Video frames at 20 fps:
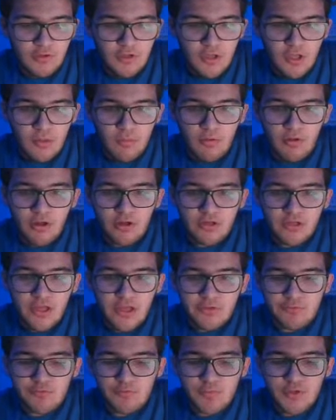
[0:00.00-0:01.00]
a
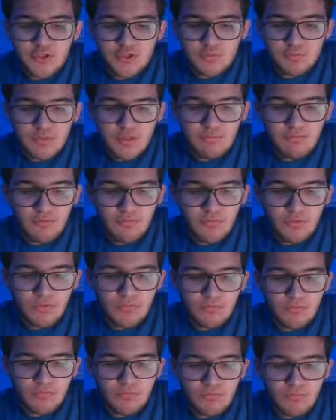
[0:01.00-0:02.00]
podcast with a bunch of people, but
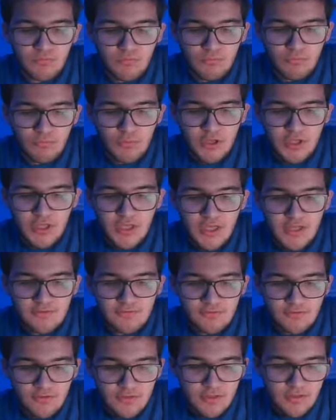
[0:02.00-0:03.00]
we
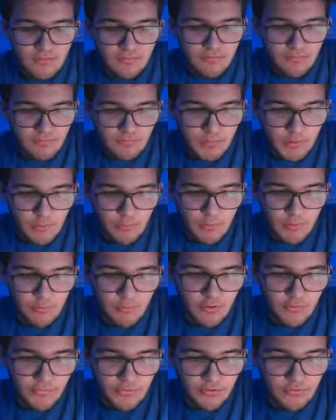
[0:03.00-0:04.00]
canceled it. But we
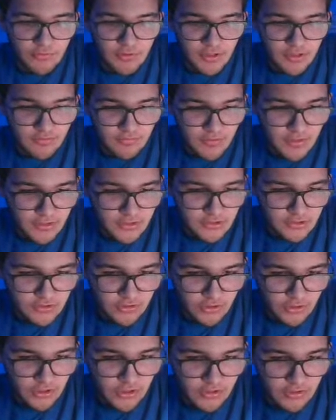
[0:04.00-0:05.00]
will be doing it
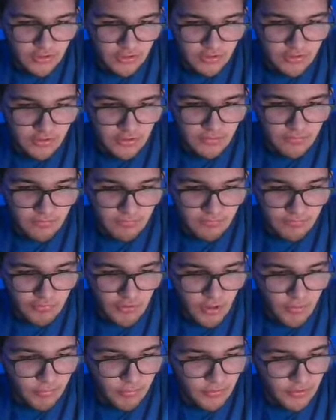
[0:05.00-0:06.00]
eventually,
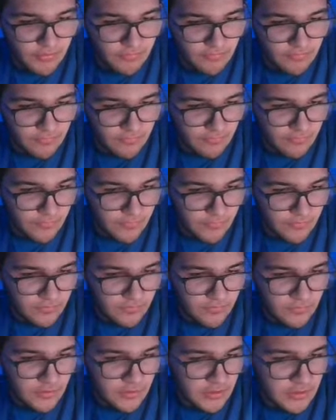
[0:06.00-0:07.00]
probably
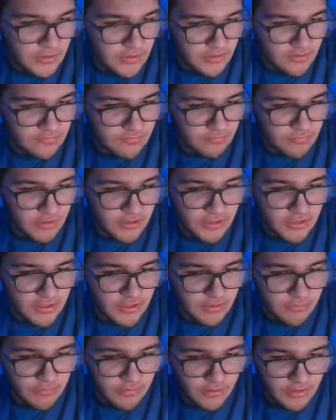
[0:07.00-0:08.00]
this weekend,
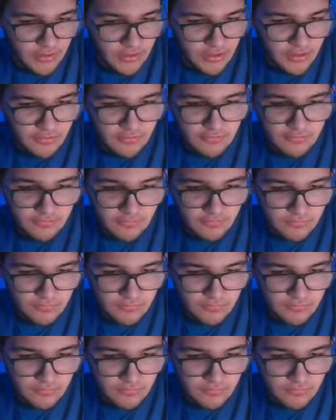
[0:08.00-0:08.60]
I'm going to guess.